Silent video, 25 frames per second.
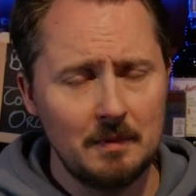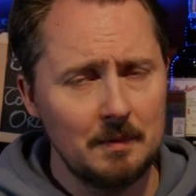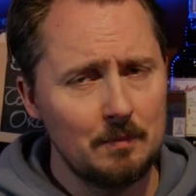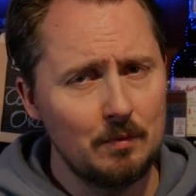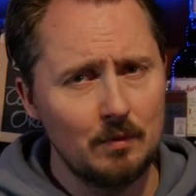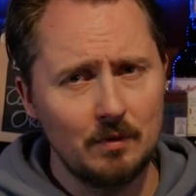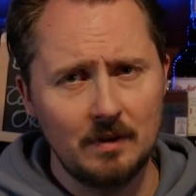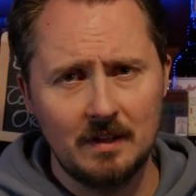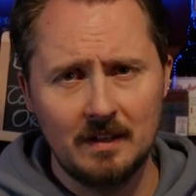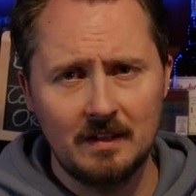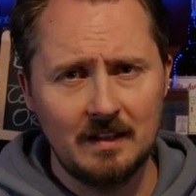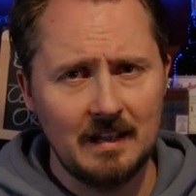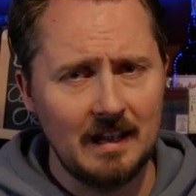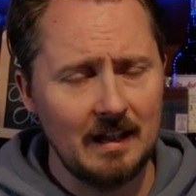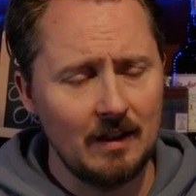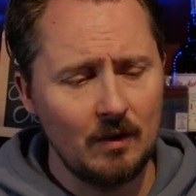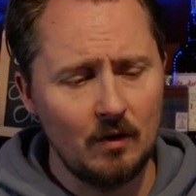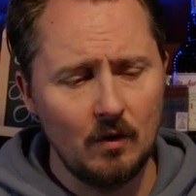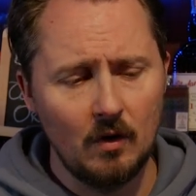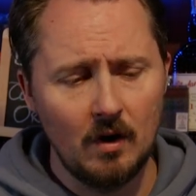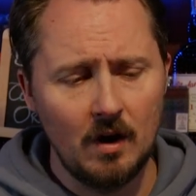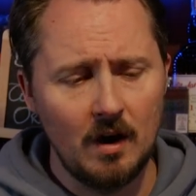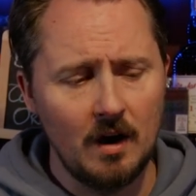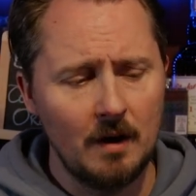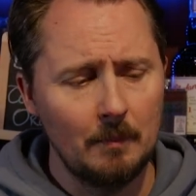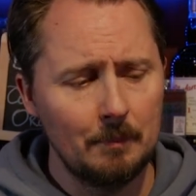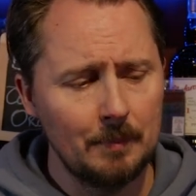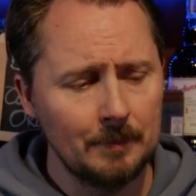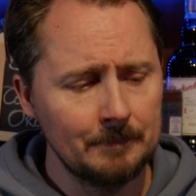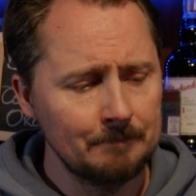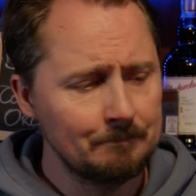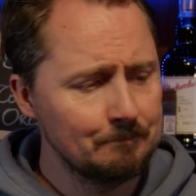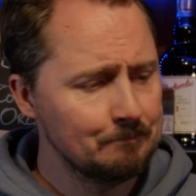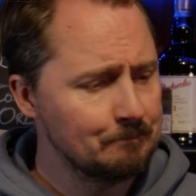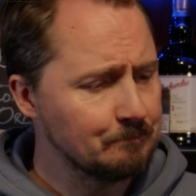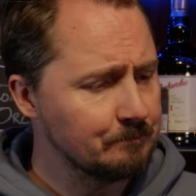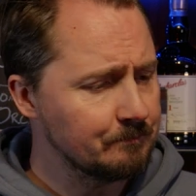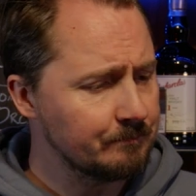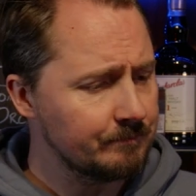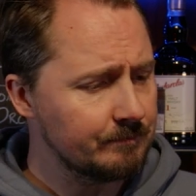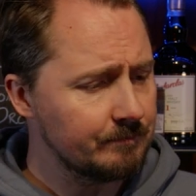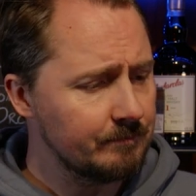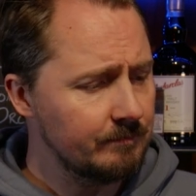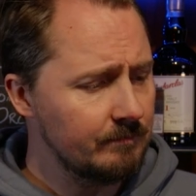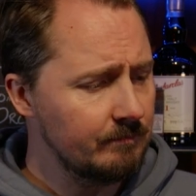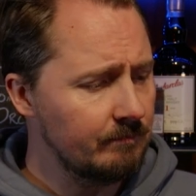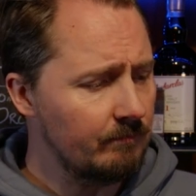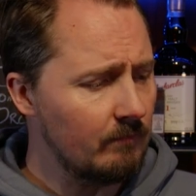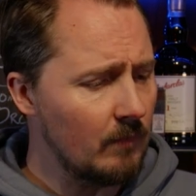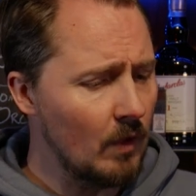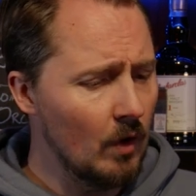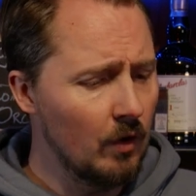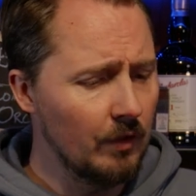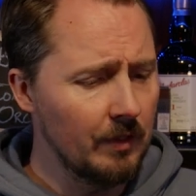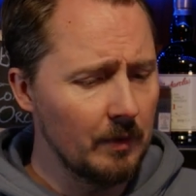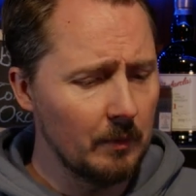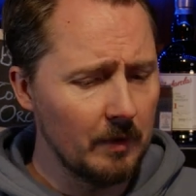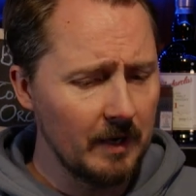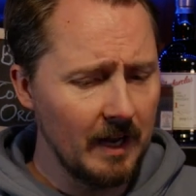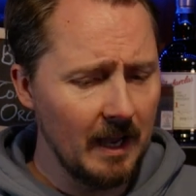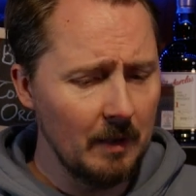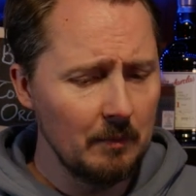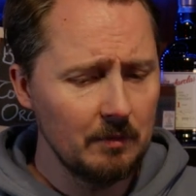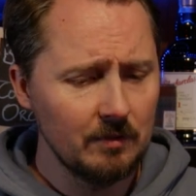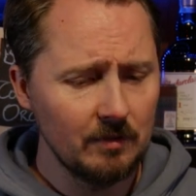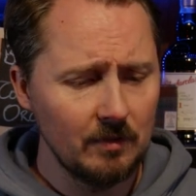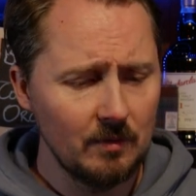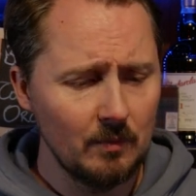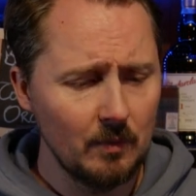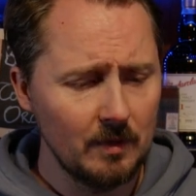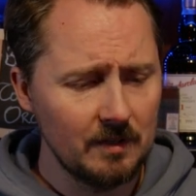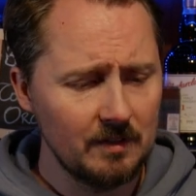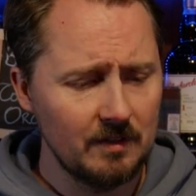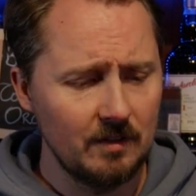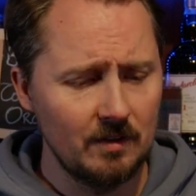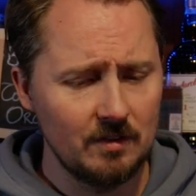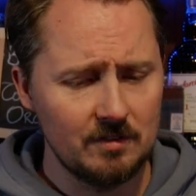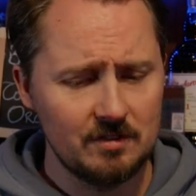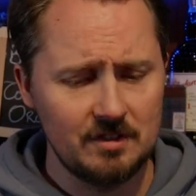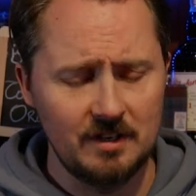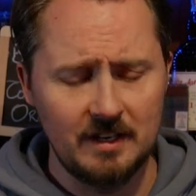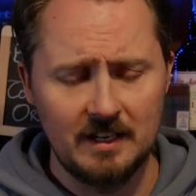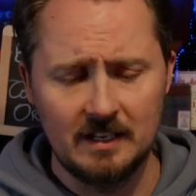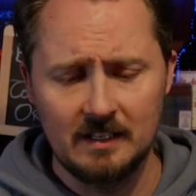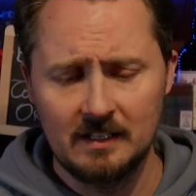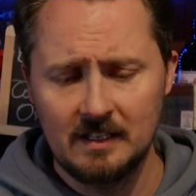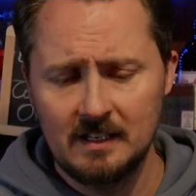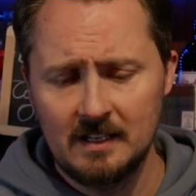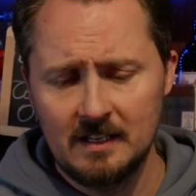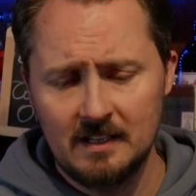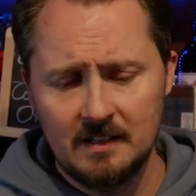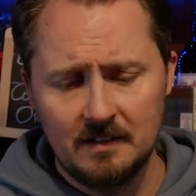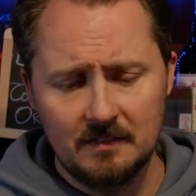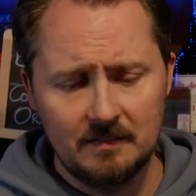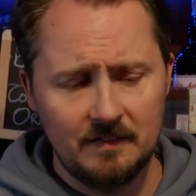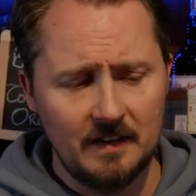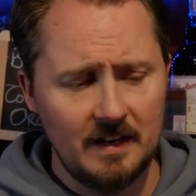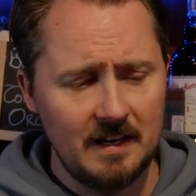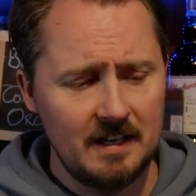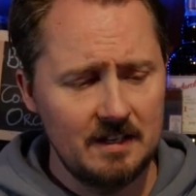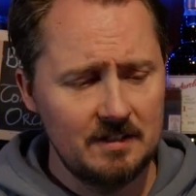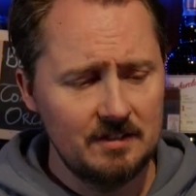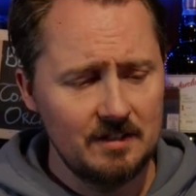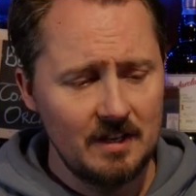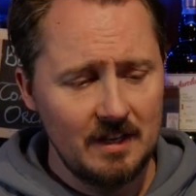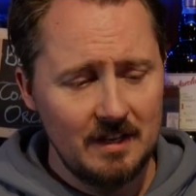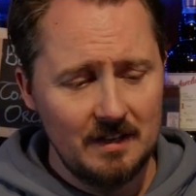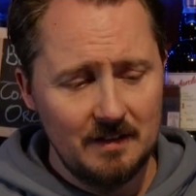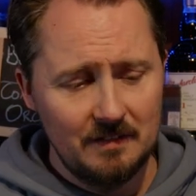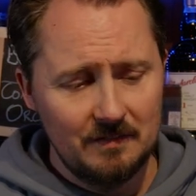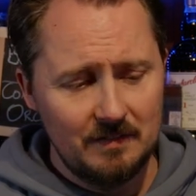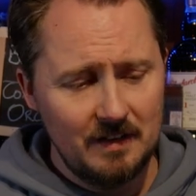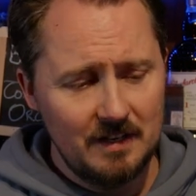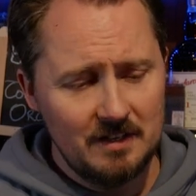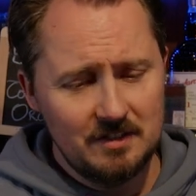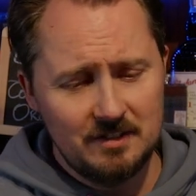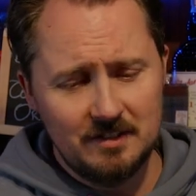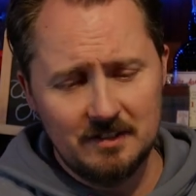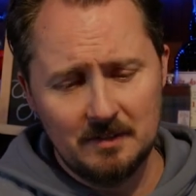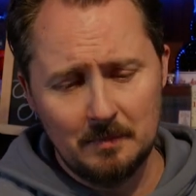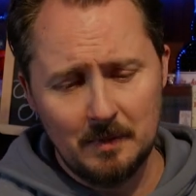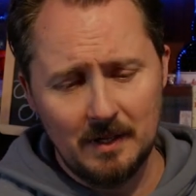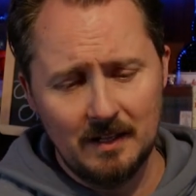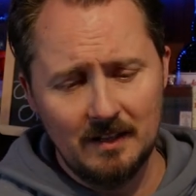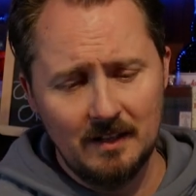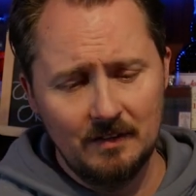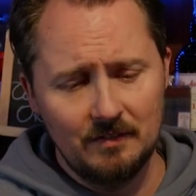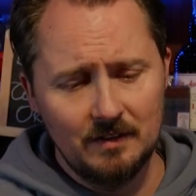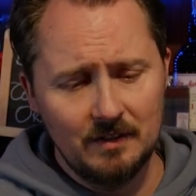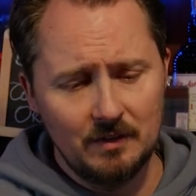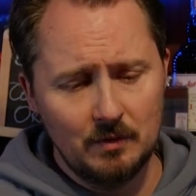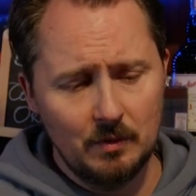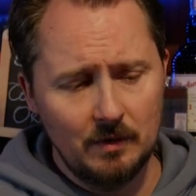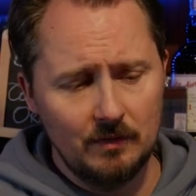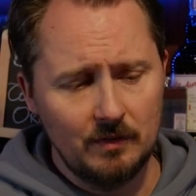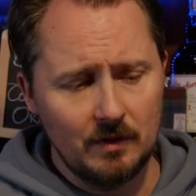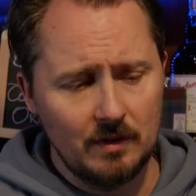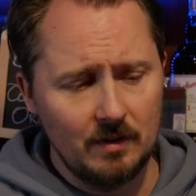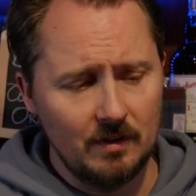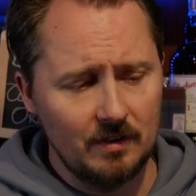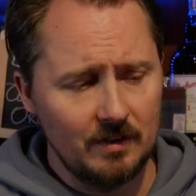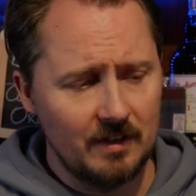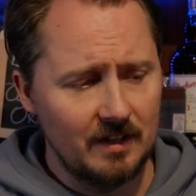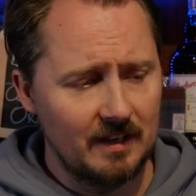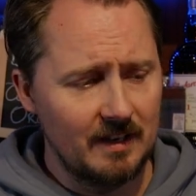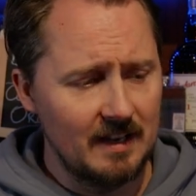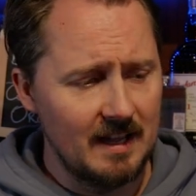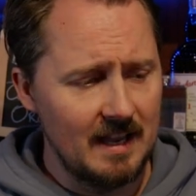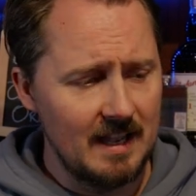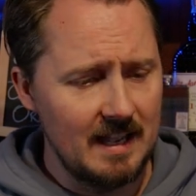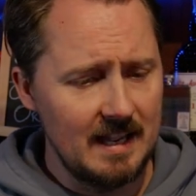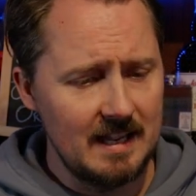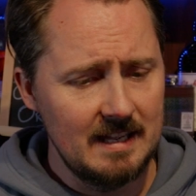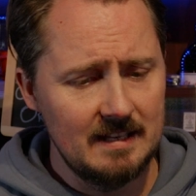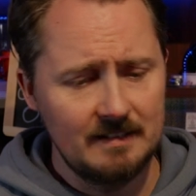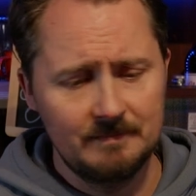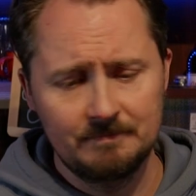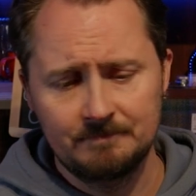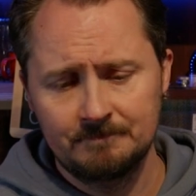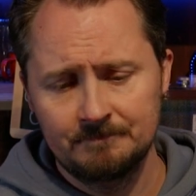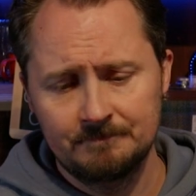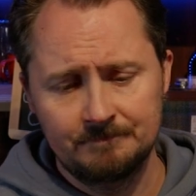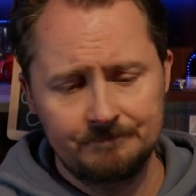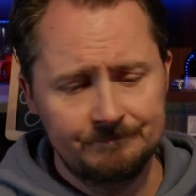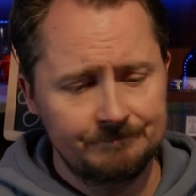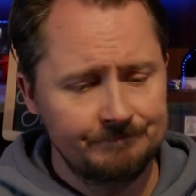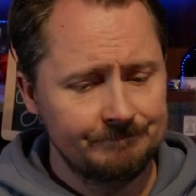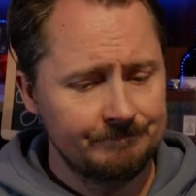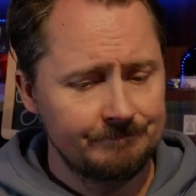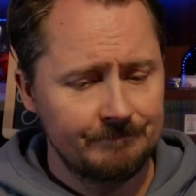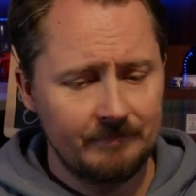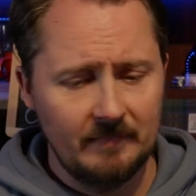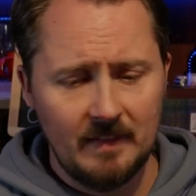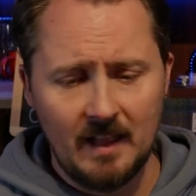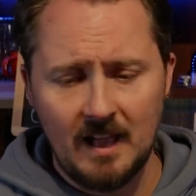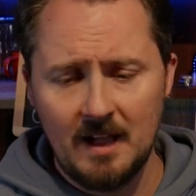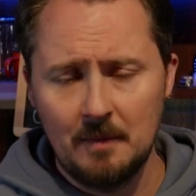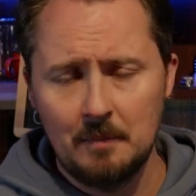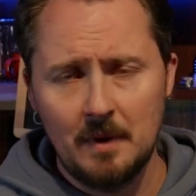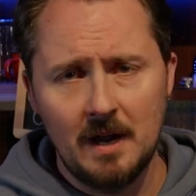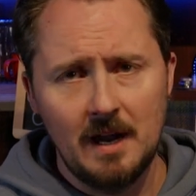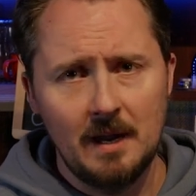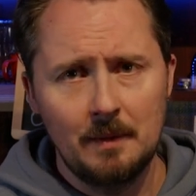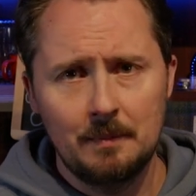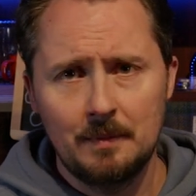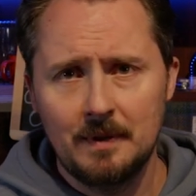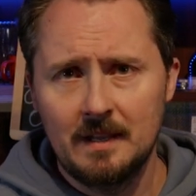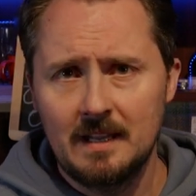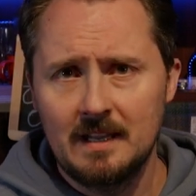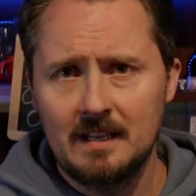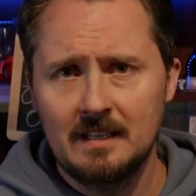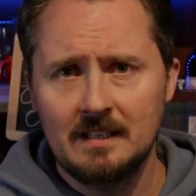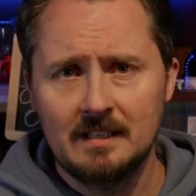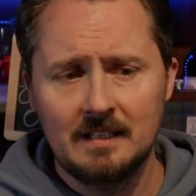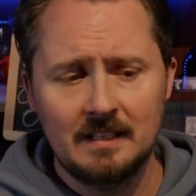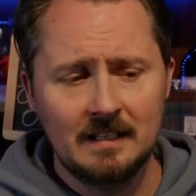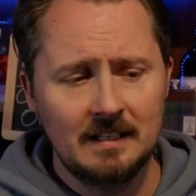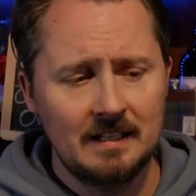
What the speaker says: People get caught up. On the one I was on, Whisky Auctioneer, finishes about 11, 12 o'clock at night. I'm happy.